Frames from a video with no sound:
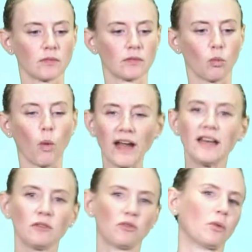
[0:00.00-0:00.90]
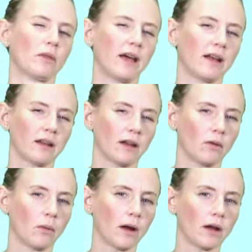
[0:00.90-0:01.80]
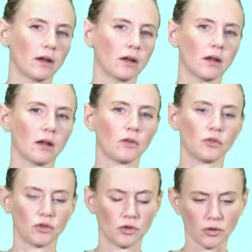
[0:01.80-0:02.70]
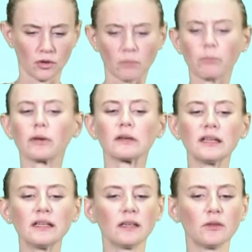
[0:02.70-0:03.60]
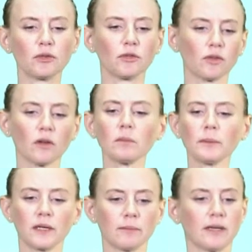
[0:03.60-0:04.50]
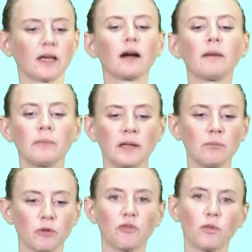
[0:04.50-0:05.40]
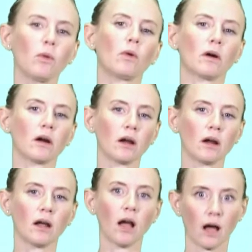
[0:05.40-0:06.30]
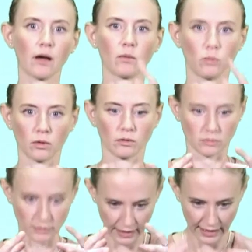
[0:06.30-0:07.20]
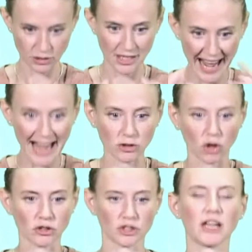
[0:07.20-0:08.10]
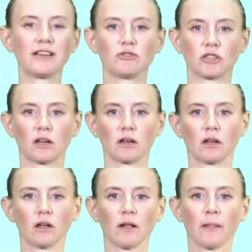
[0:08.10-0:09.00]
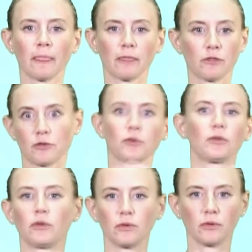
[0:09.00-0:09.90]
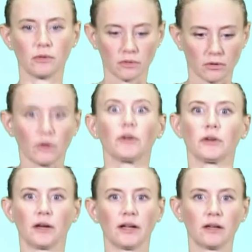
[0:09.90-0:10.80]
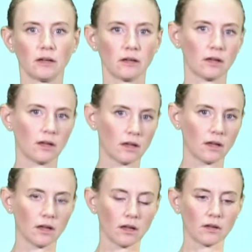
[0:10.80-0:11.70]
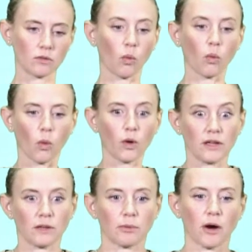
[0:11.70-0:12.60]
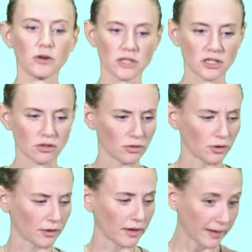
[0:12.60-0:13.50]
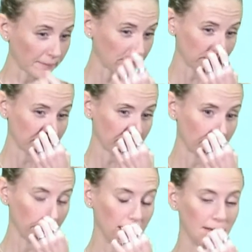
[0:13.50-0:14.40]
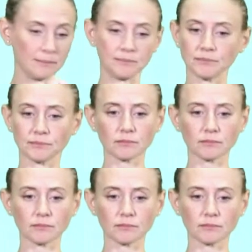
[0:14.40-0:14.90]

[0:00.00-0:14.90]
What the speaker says: waiting for that in a way to completely fulfill me and become me before I will actually act on changing through learning or walking the process of learning. I mean,